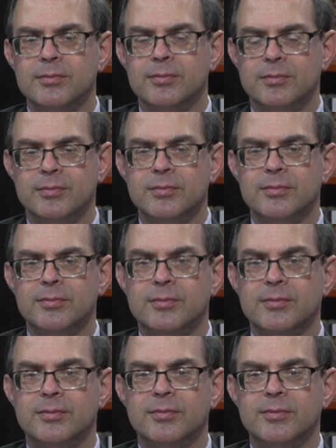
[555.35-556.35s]

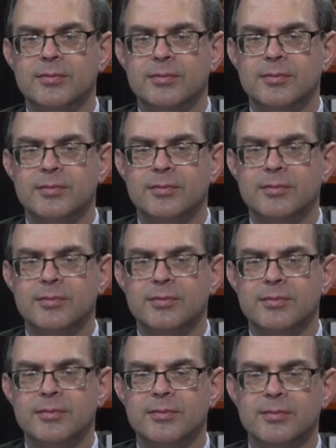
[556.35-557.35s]

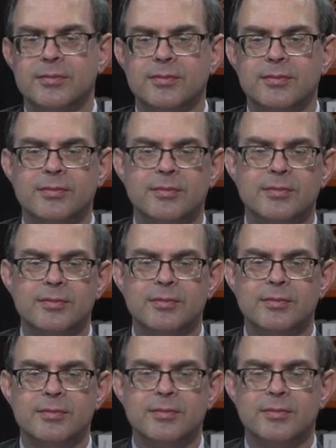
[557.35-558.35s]

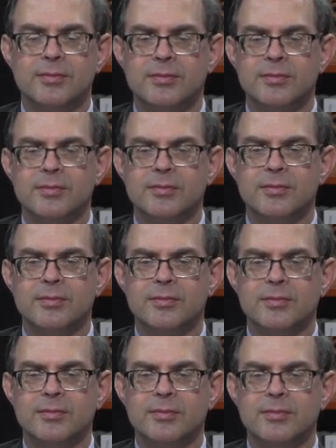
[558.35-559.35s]

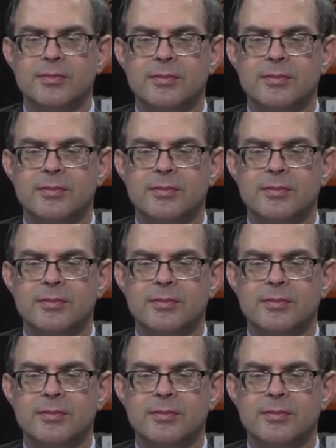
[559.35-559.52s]
This person isn't speaking.